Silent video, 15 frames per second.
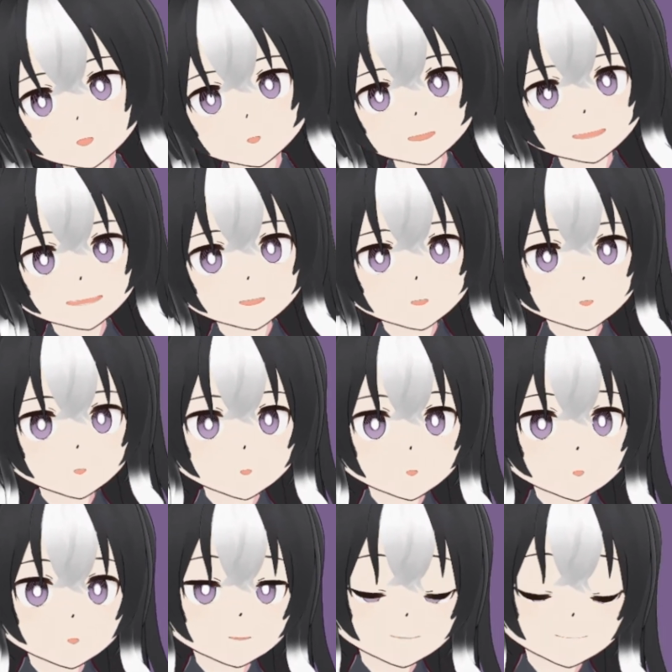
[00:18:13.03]
two,
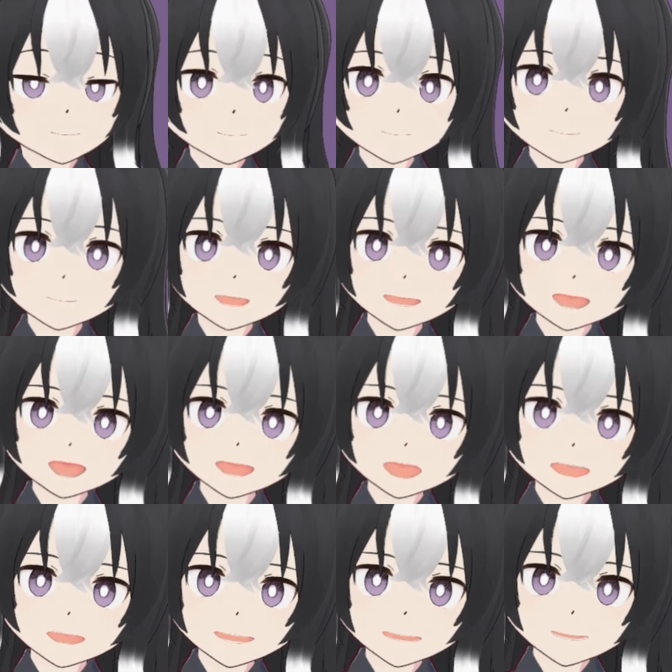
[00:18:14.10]
because I thought
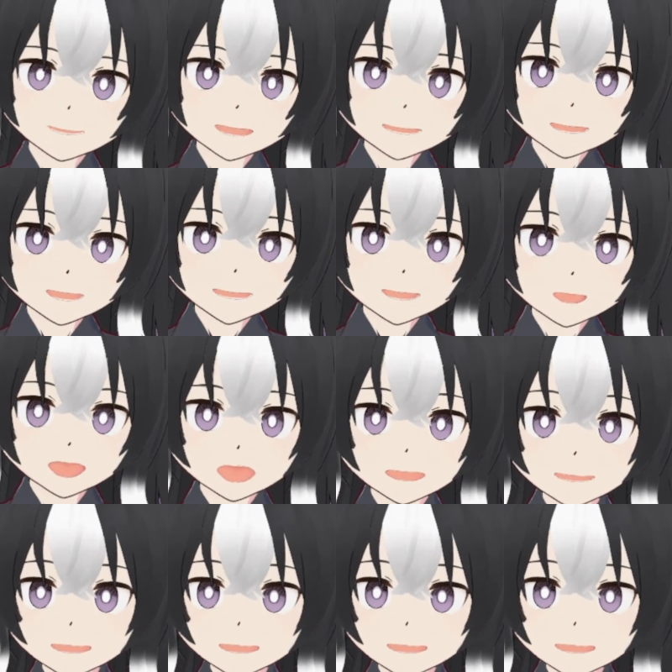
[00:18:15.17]
they're fun to draw.